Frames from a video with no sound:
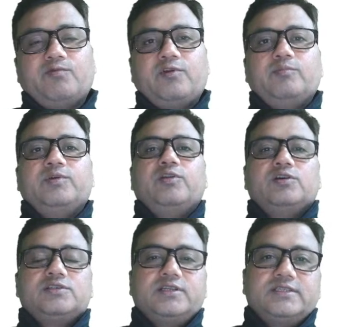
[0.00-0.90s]
from the
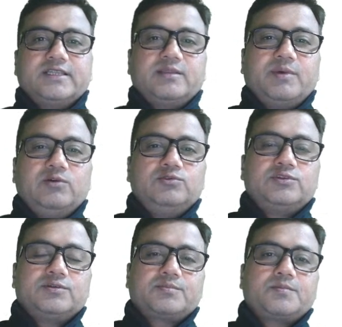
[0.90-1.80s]
nostrils and the mouth,
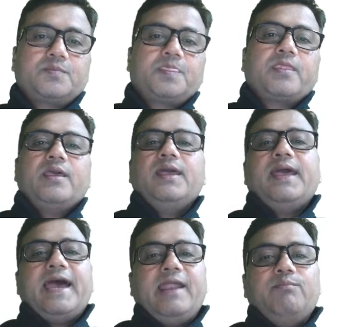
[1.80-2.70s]

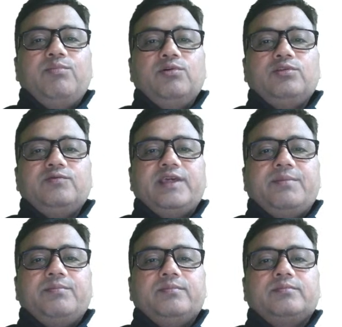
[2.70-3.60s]
and both of
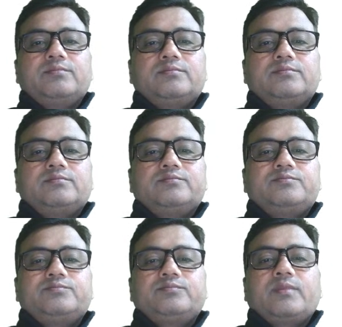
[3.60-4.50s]
them
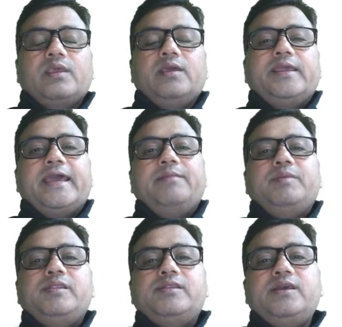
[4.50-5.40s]
can
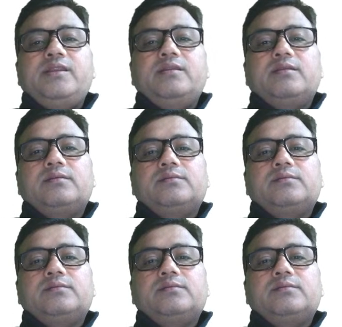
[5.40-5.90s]
be seen